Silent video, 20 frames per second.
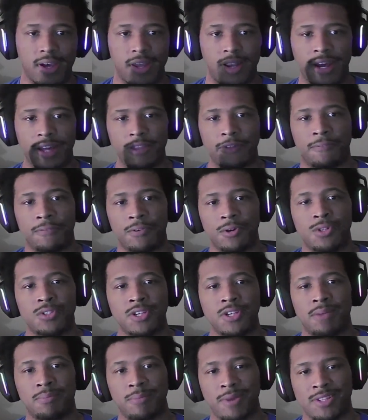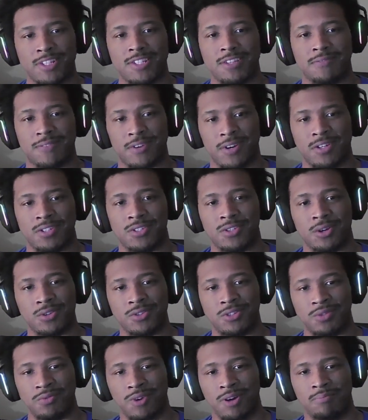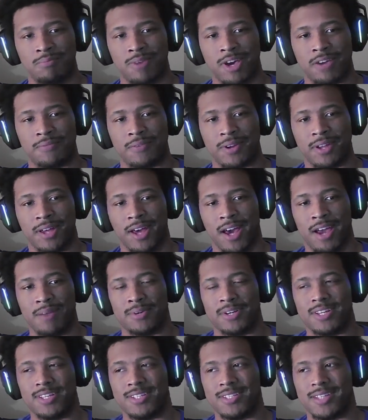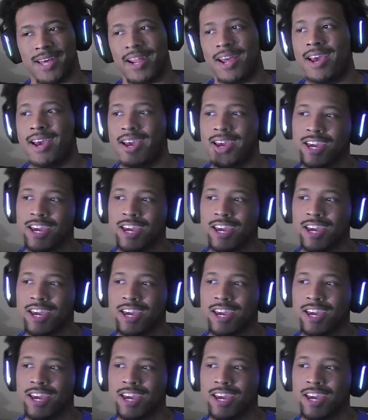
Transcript: Now, the first thing that makes this a very salty runback for Kaiba is that